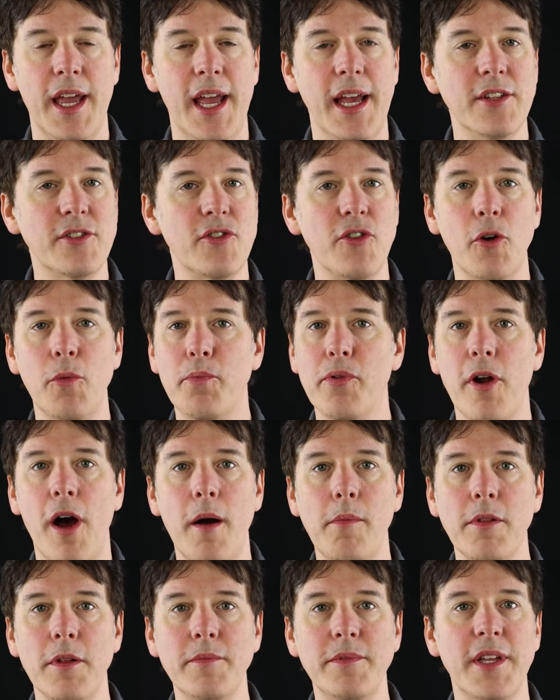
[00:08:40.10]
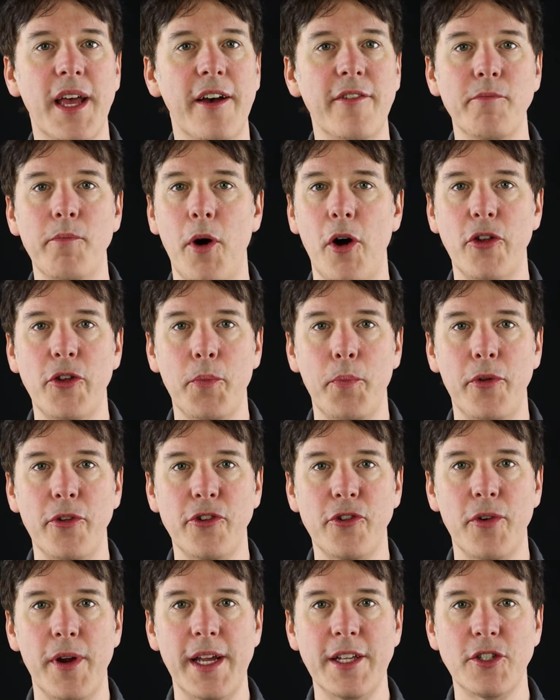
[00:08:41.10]
It's no problem to have multiple
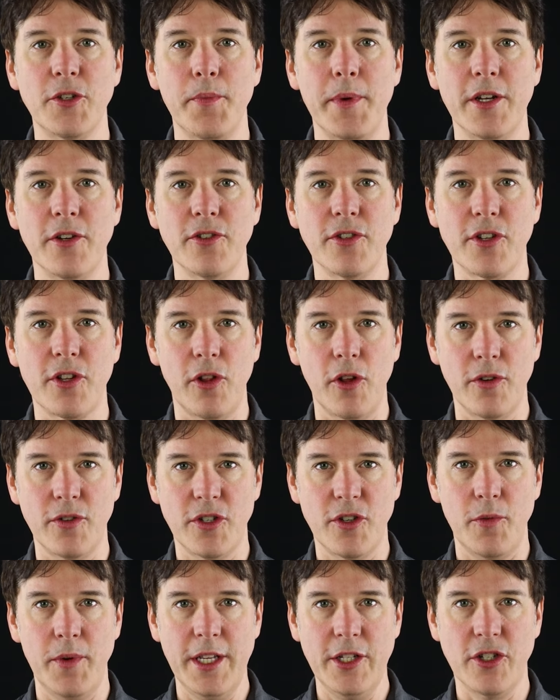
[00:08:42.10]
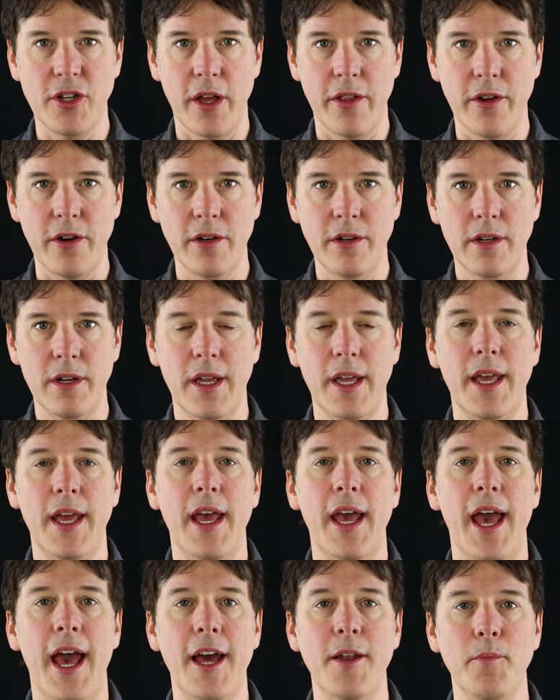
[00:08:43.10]
transmitters close to each other
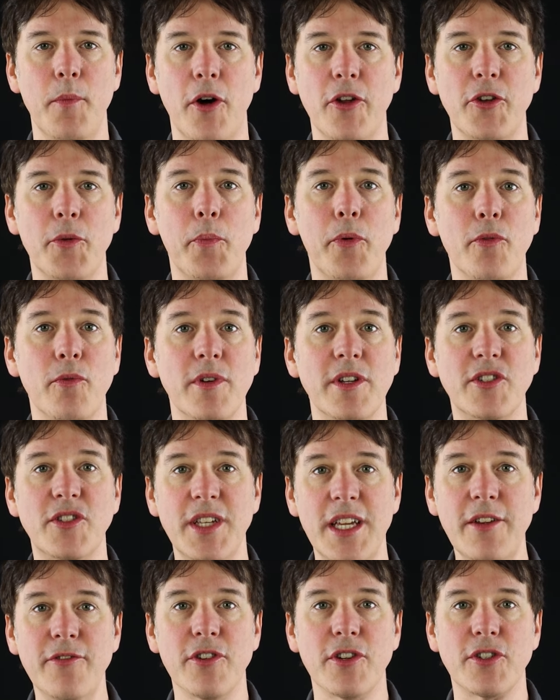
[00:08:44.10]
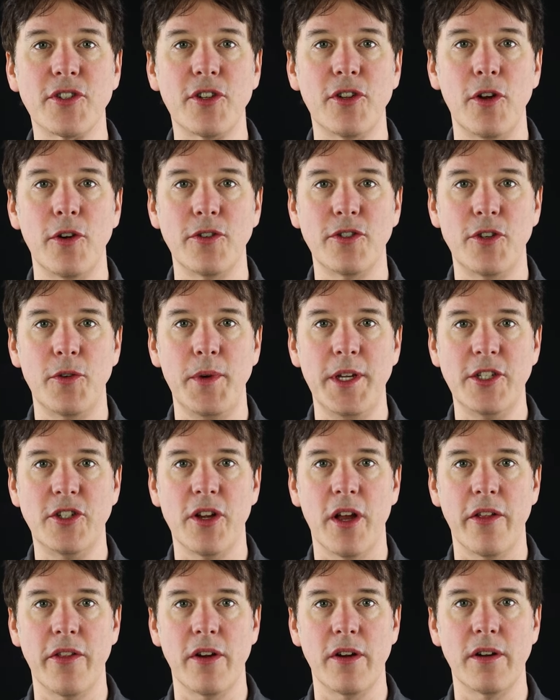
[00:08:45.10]
and multiple receivers close to
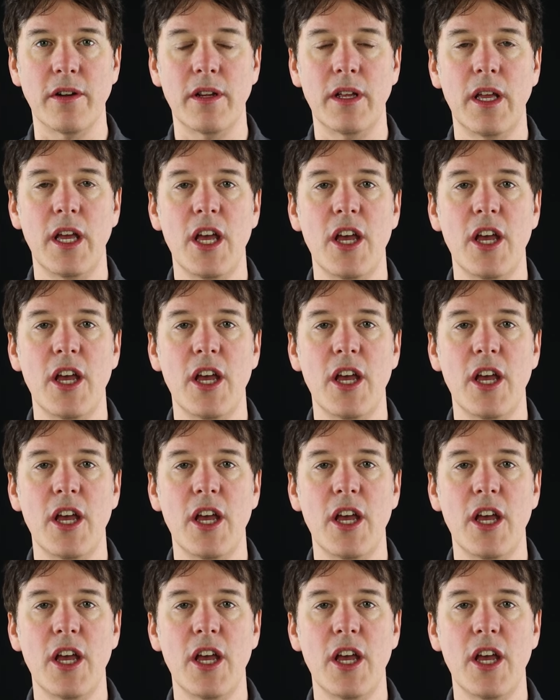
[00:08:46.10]
each other,